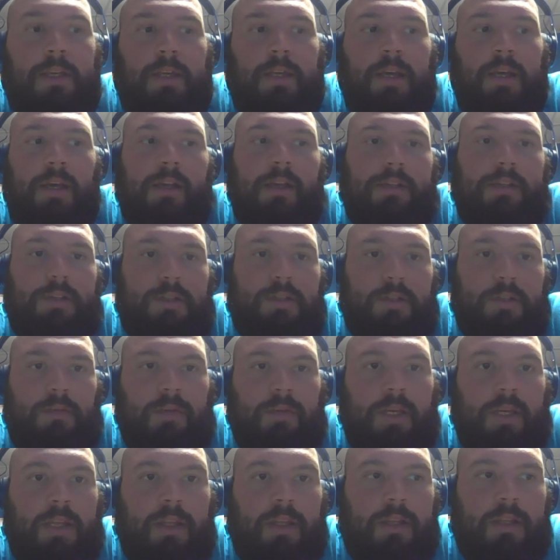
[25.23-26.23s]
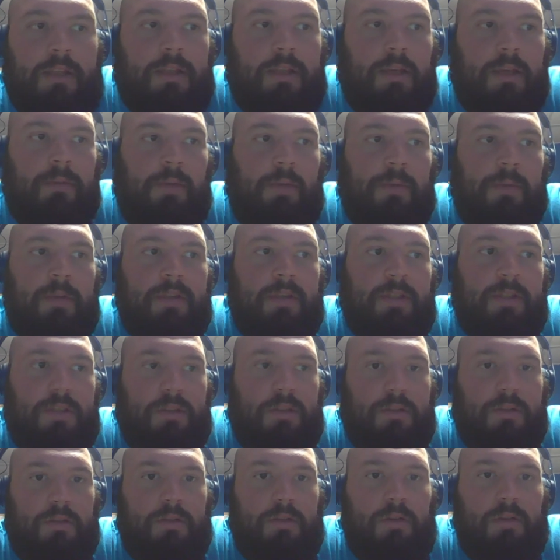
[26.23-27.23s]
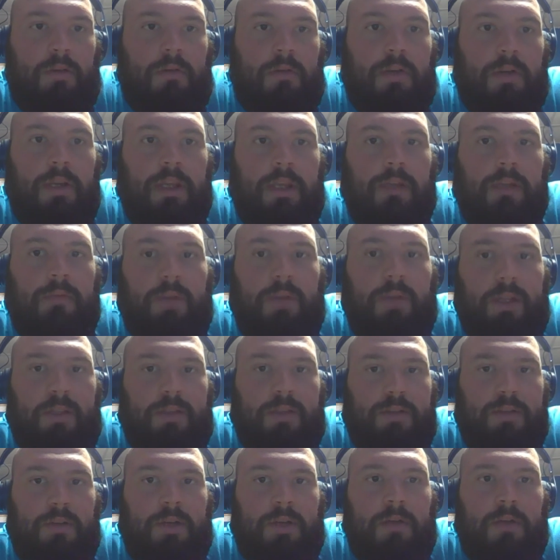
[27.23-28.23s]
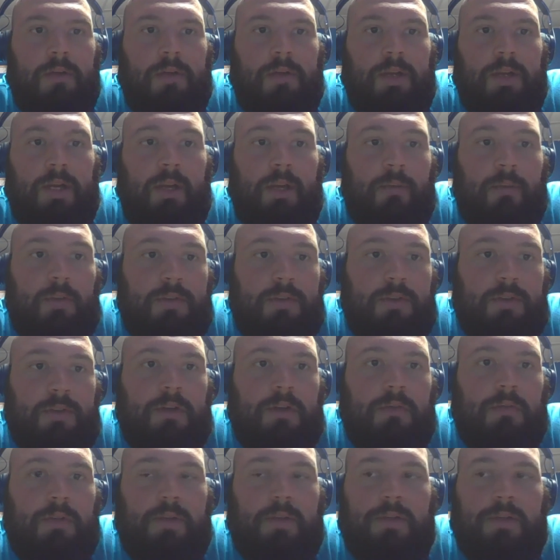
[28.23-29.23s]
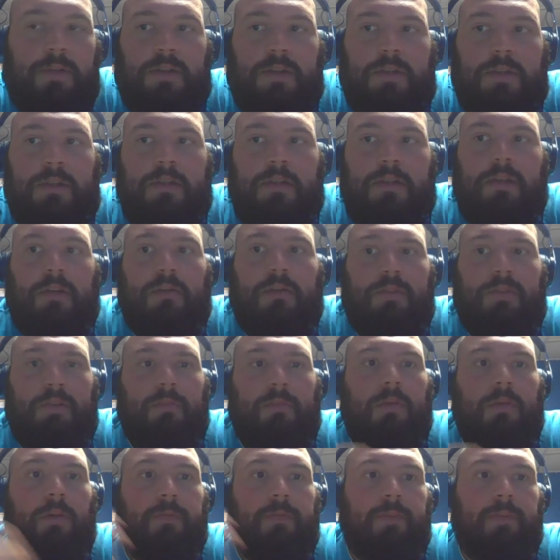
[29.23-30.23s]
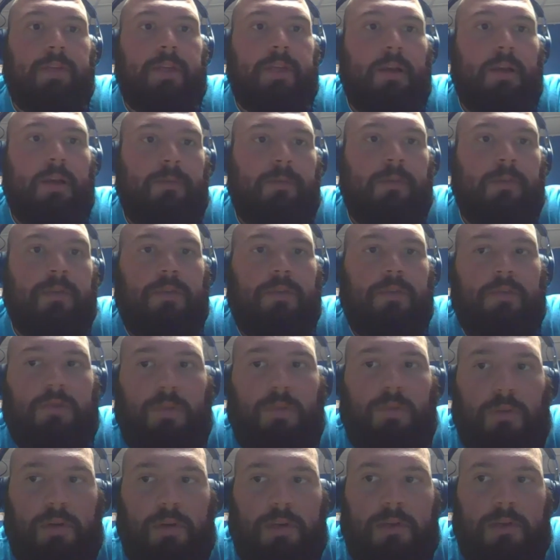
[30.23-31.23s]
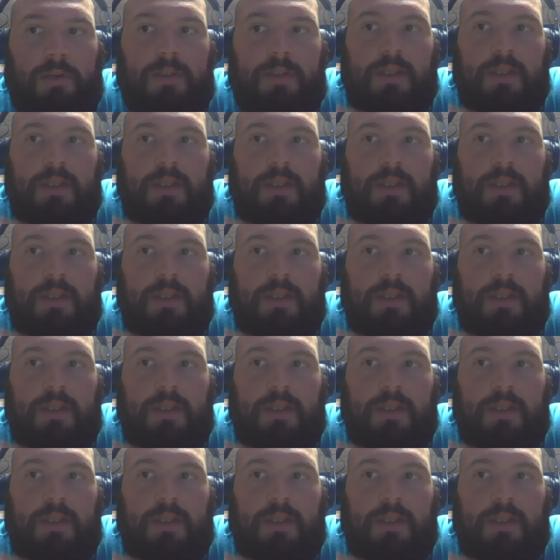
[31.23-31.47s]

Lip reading: just the way that my businesses are growing and the way things are going. And I'm also doing just, some hopefully helpful tutorials.